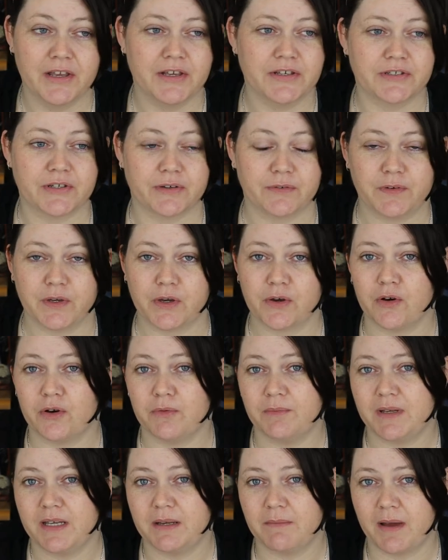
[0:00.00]
So if you
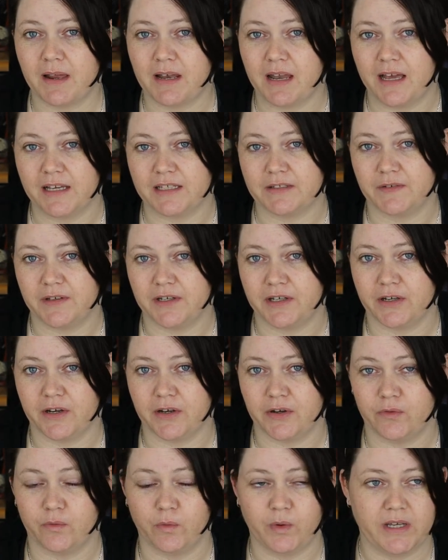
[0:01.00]
caught me in my last
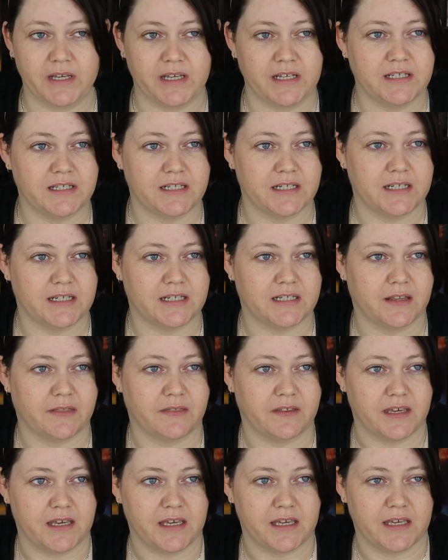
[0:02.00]
video, we did
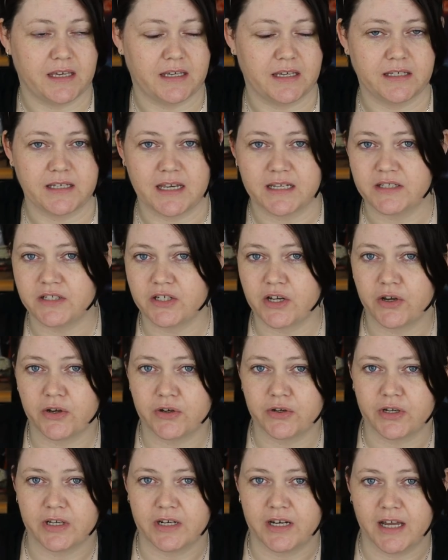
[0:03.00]
the Yes to
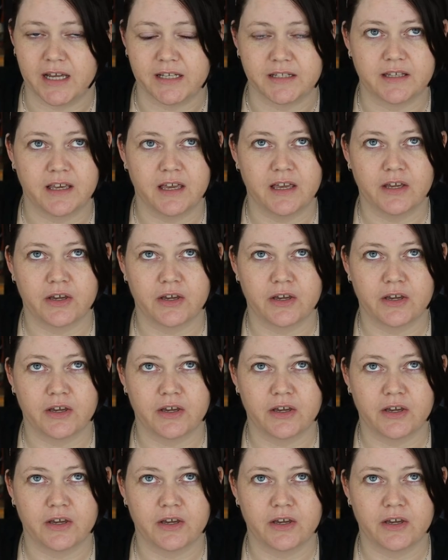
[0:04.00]
Coconut